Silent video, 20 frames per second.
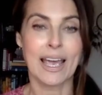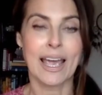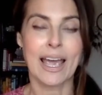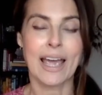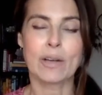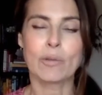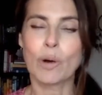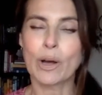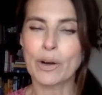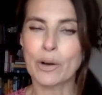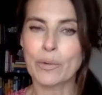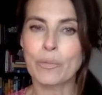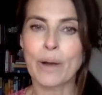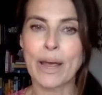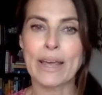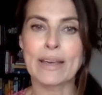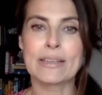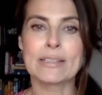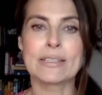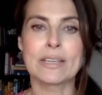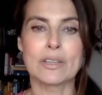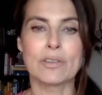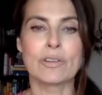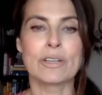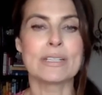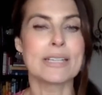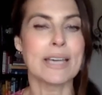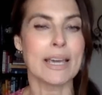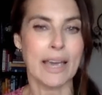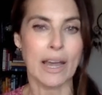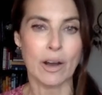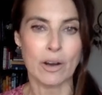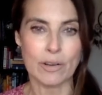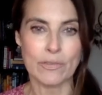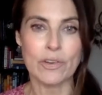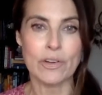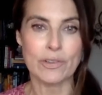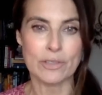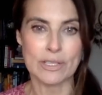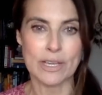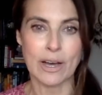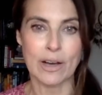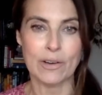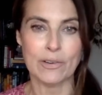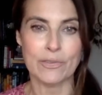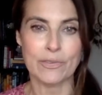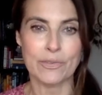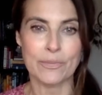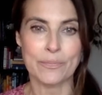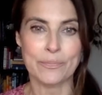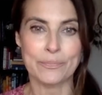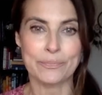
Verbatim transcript: And what are ways that you can take care of yourself?